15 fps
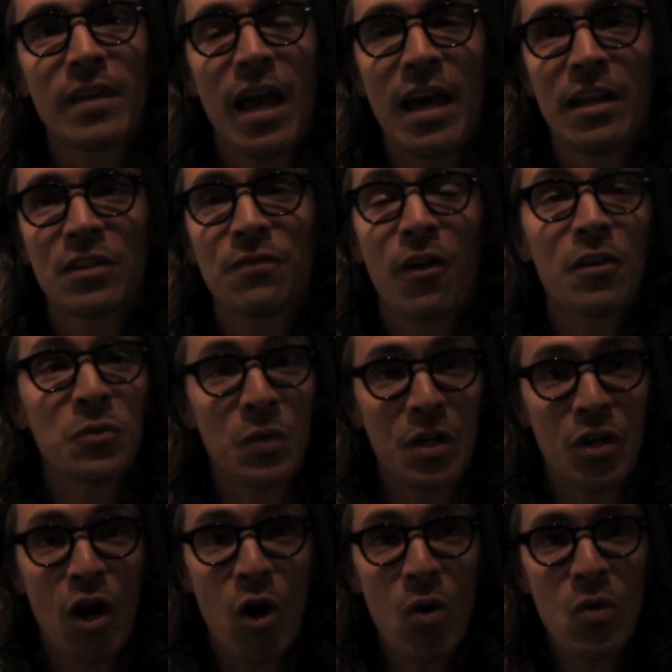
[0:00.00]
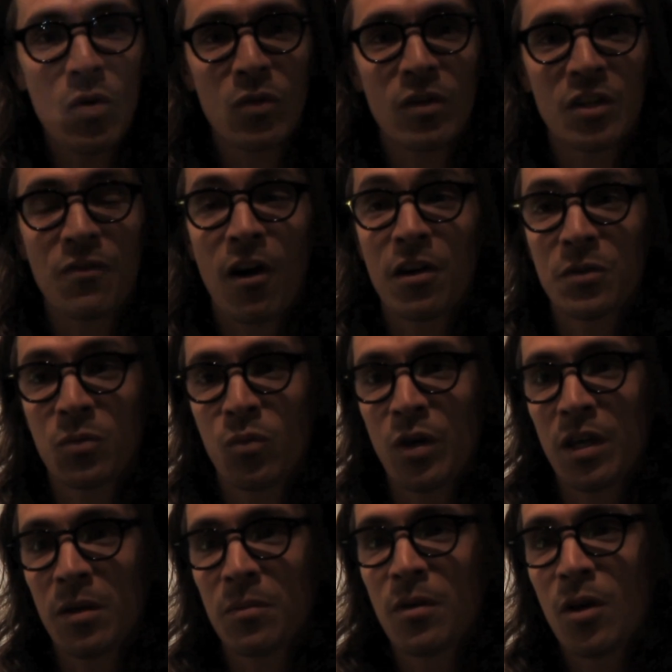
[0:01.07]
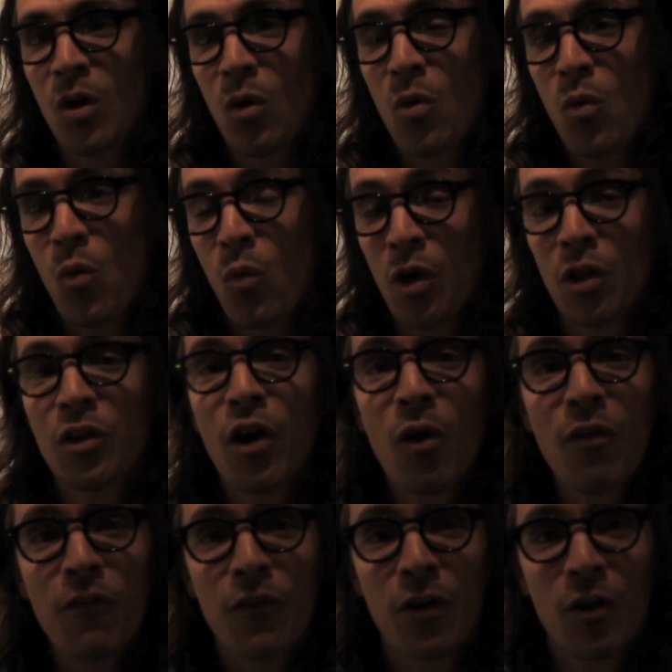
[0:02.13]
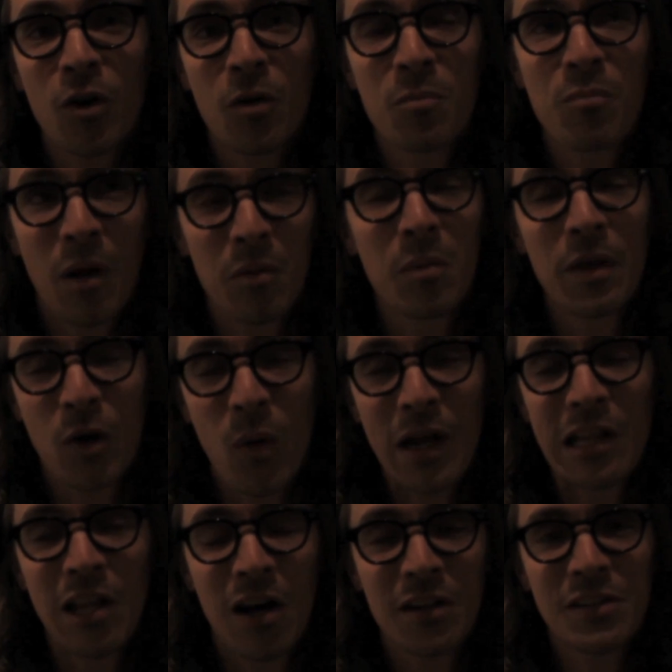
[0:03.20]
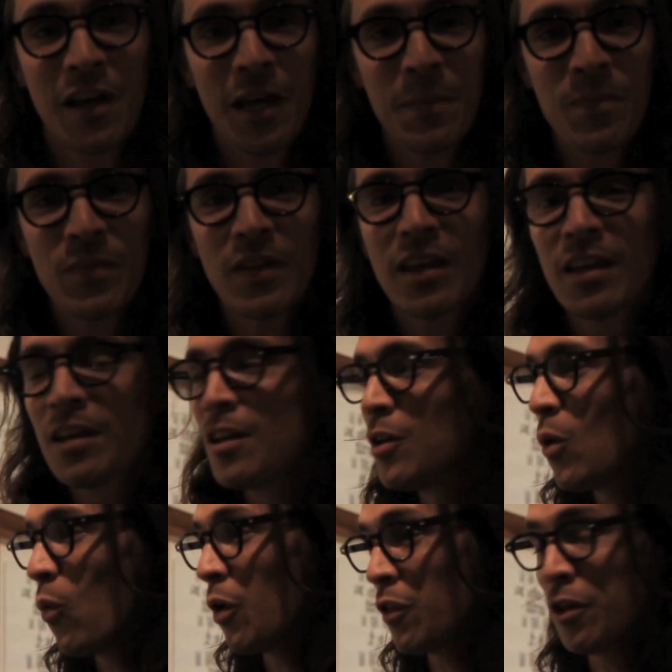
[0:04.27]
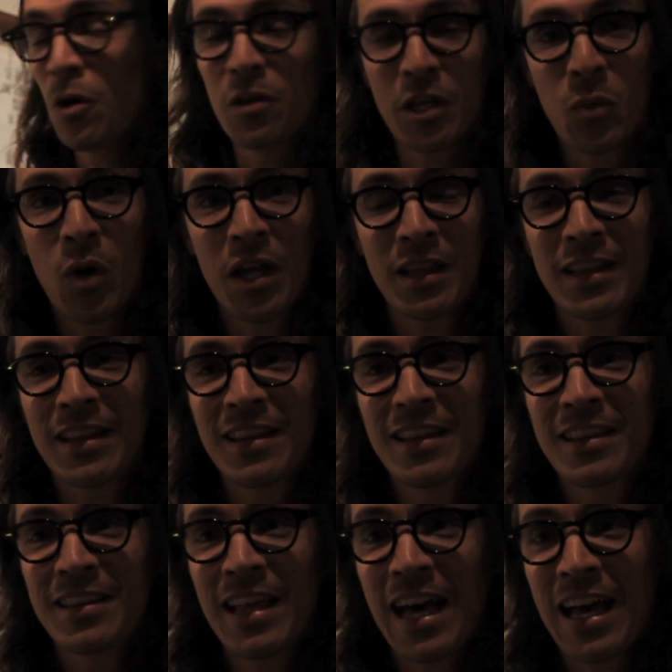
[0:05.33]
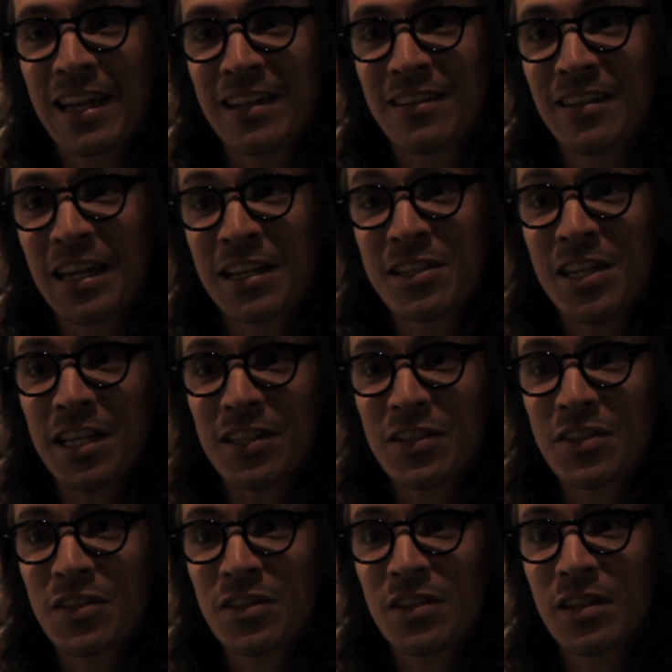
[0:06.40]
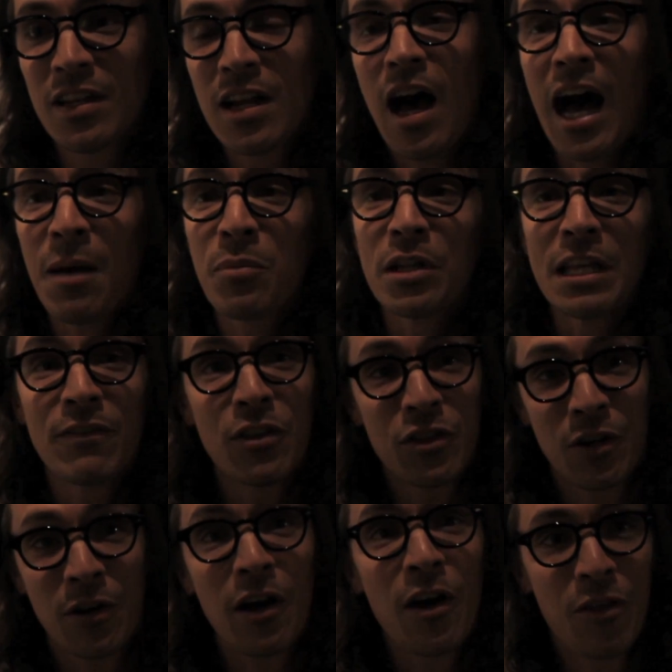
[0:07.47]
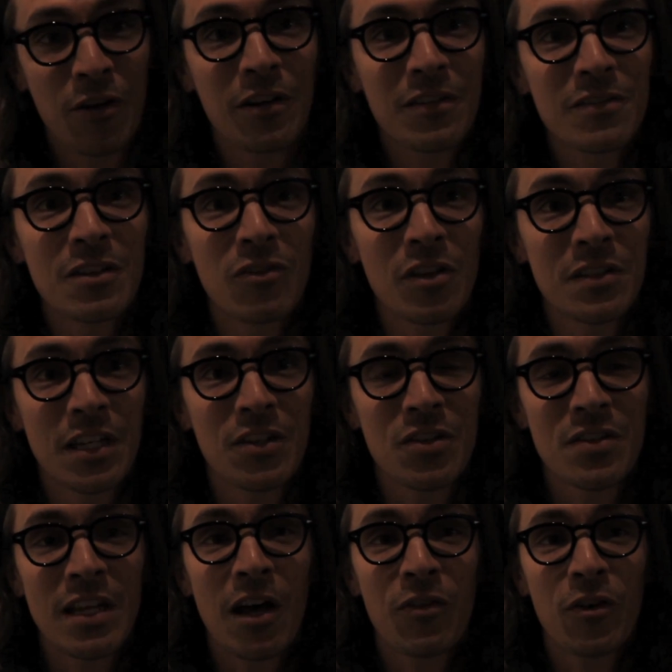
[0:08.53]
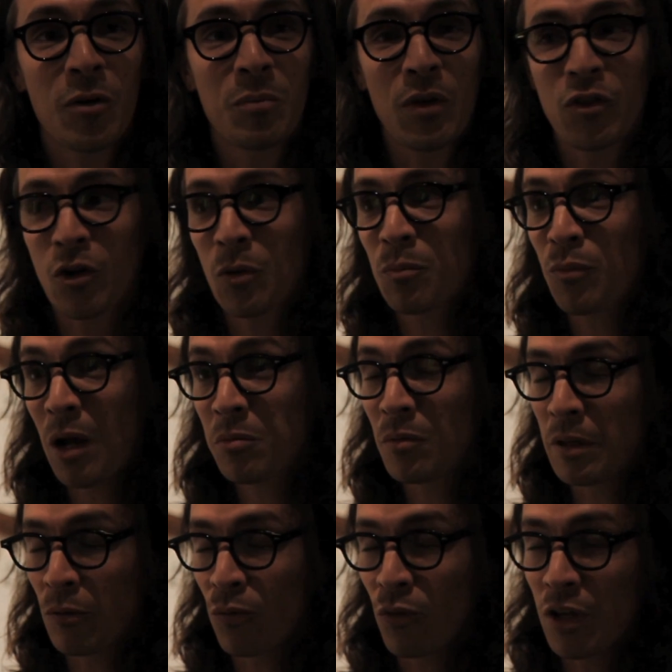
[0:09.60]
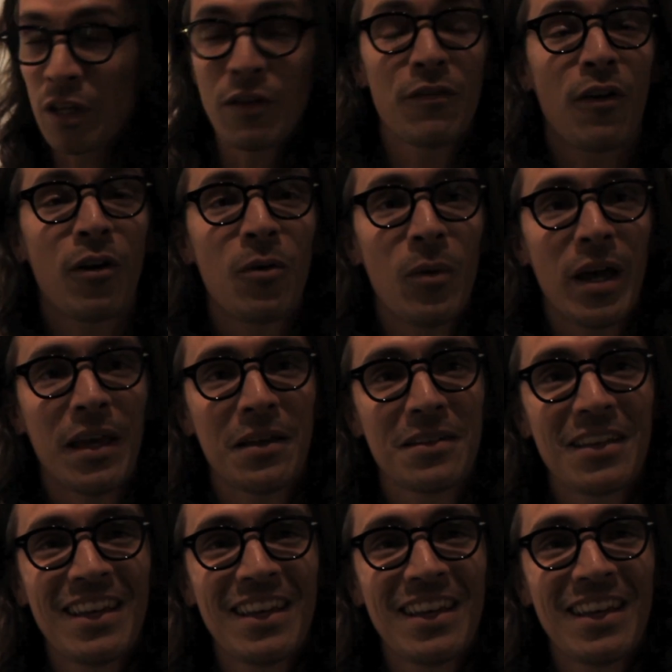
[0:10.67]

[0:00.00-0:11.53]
And as far as we know, as far as we will know for probably quite a long time, we're the only one that exists. I believe that there are other civilizations out there, but they're probably really far away.